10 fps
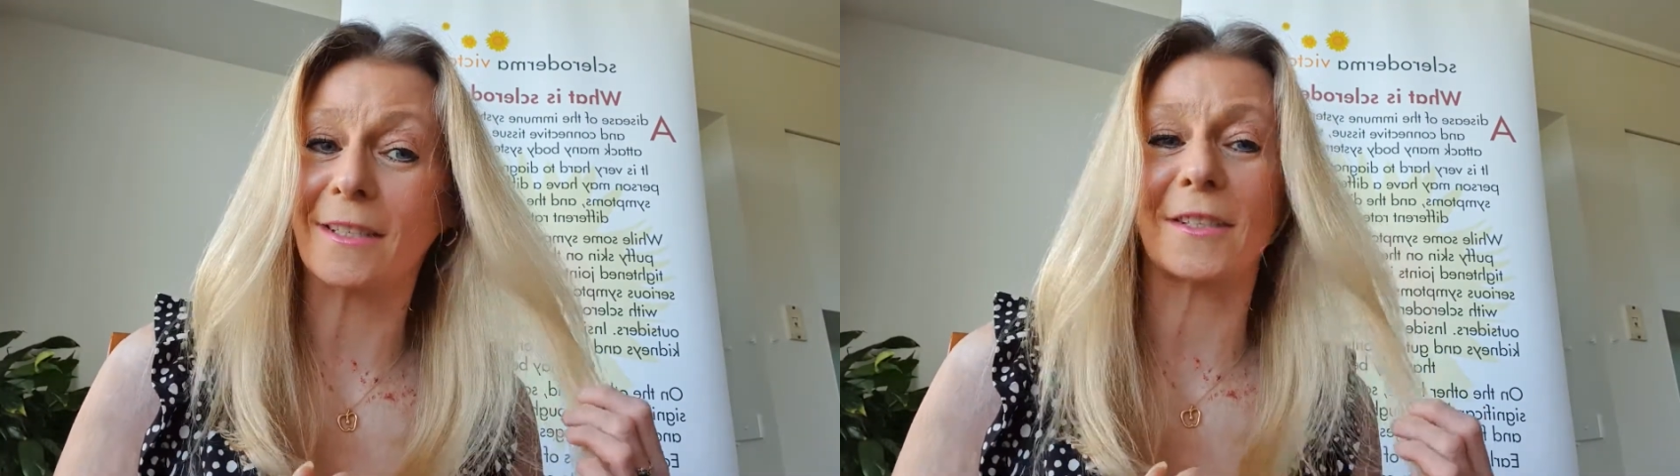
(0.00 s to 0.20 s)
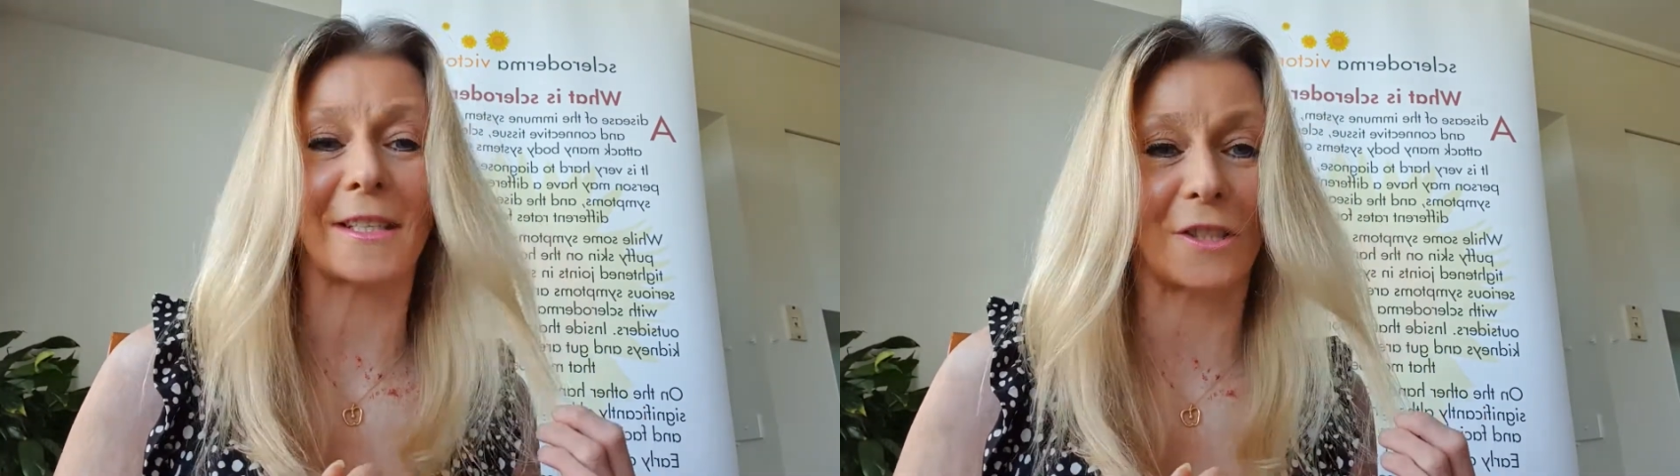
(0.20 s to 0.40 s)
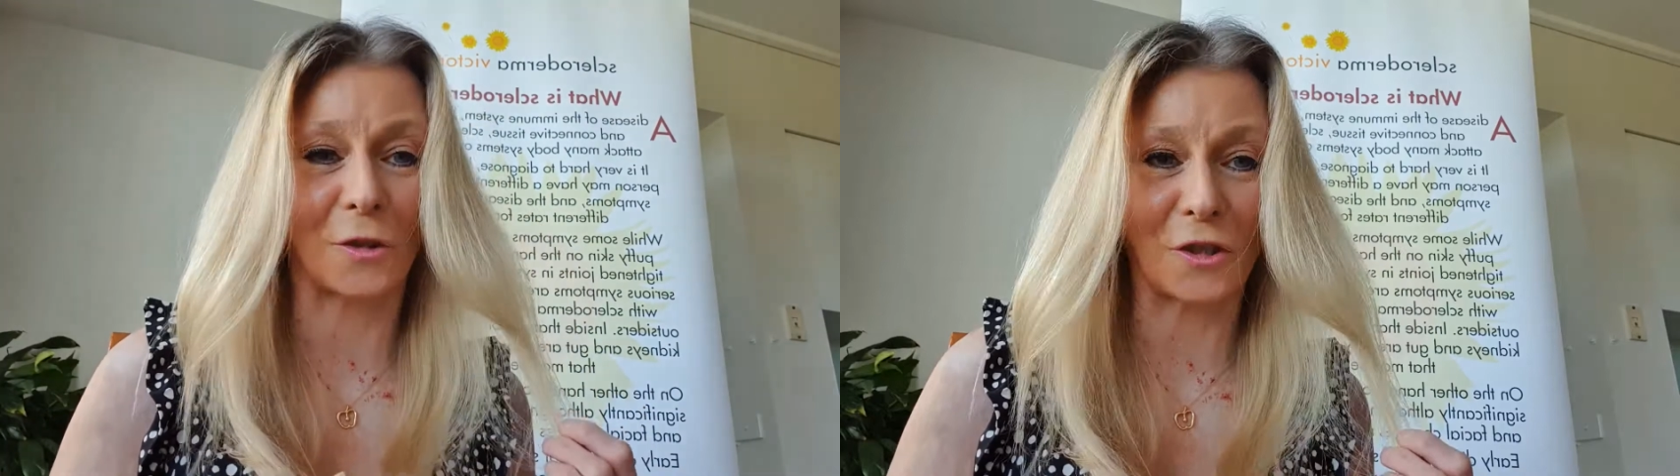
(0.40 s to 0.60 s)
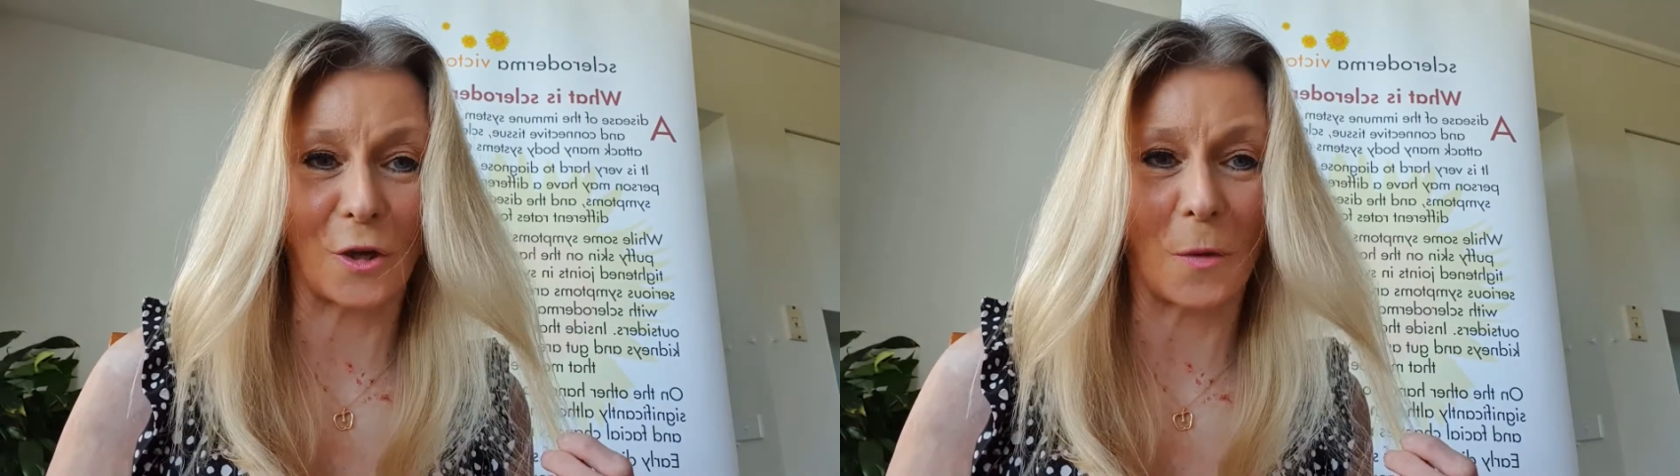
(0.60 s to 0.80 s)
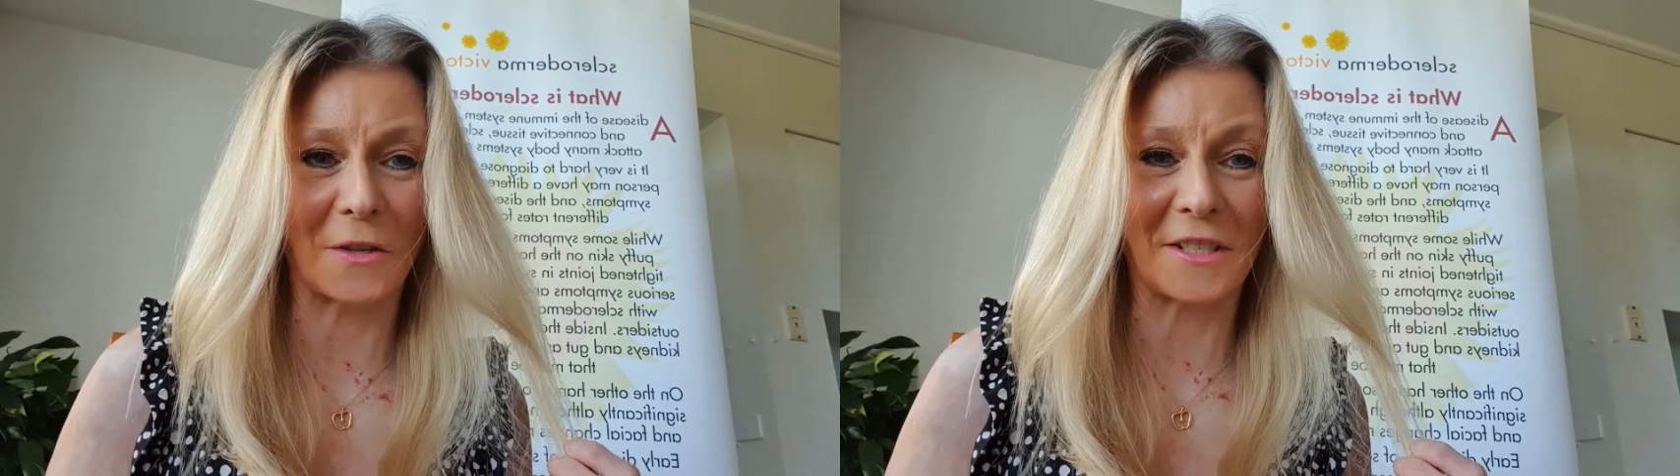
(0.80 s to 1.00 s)
to
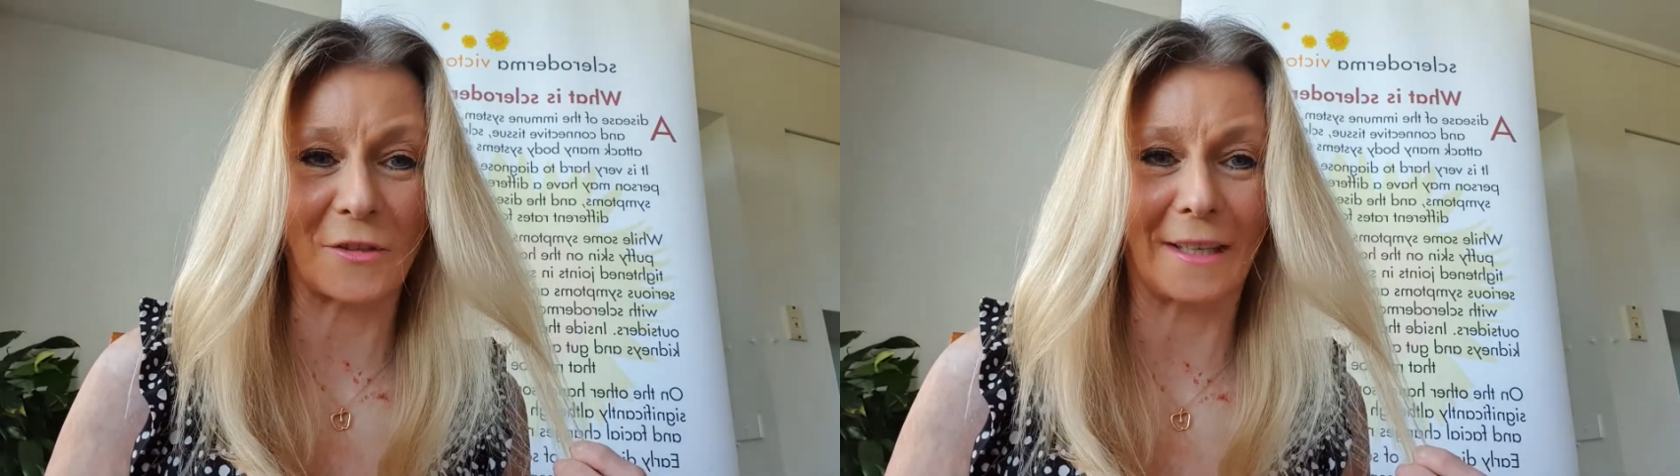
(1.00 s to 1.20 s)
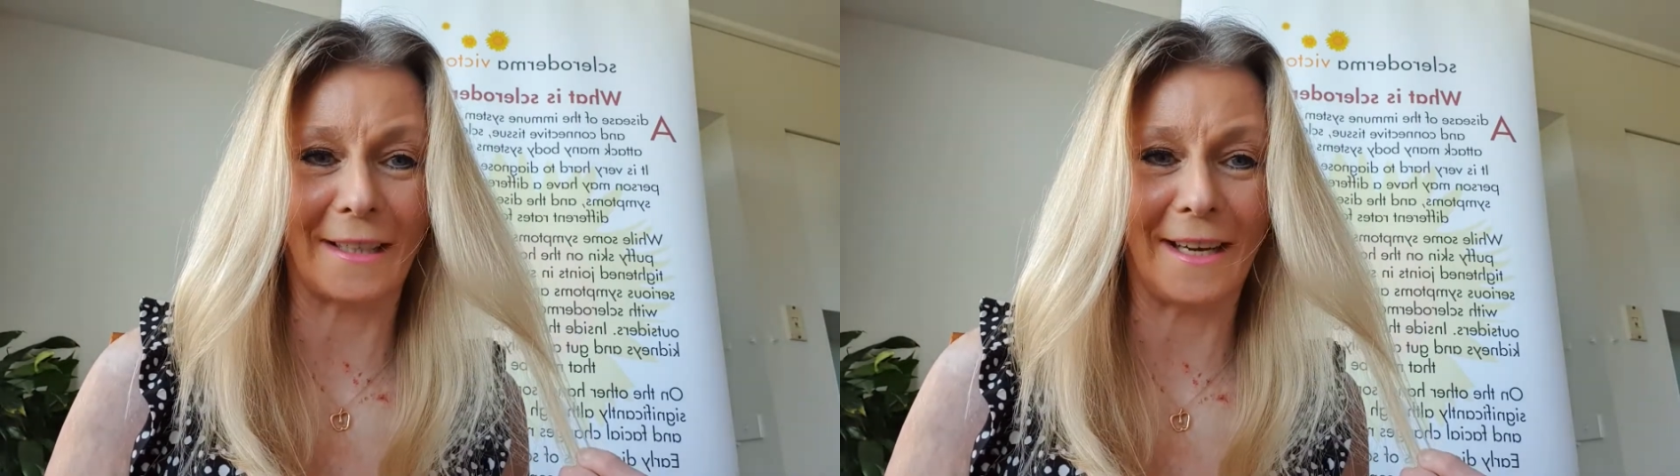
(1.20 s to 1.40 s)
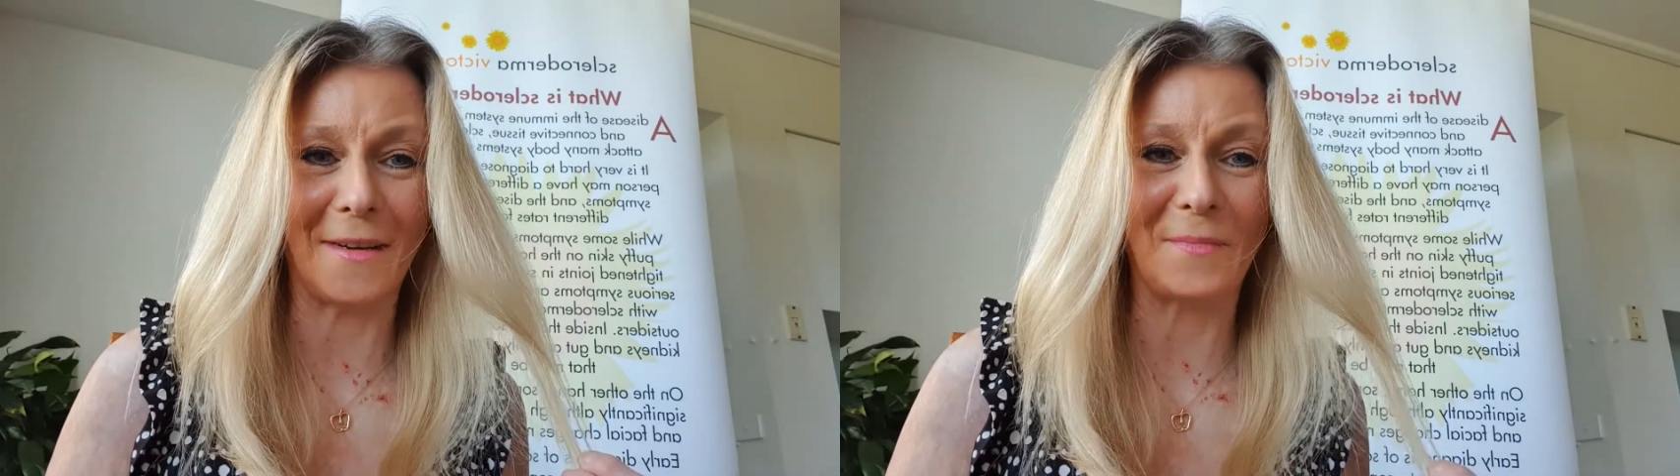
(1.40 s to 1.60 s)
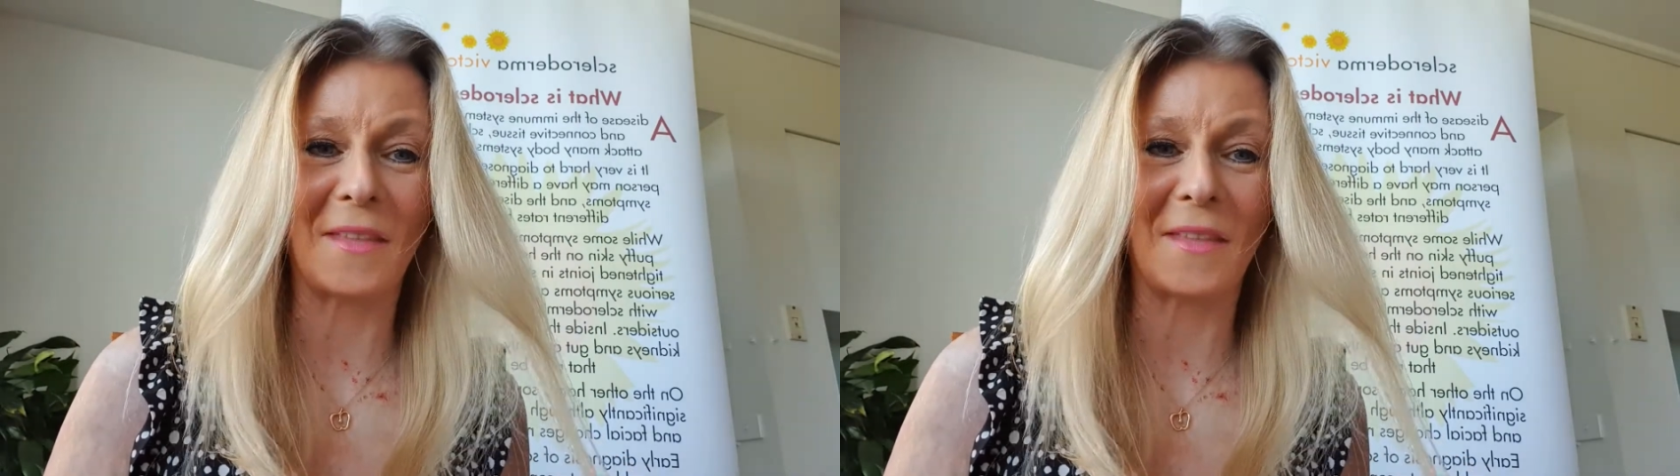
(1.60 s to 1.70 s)
Scleroderma Australia